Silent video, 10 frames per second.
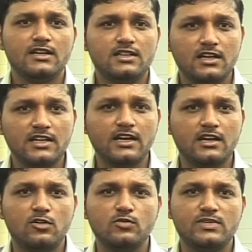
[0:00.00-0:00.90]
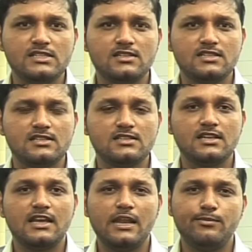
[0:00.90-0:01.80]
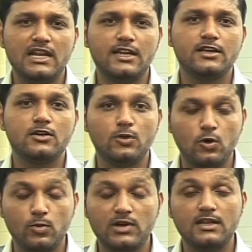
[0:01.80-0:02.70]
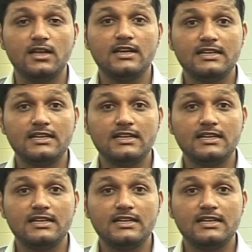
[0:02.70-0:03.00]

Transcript: turning around businesses and building global,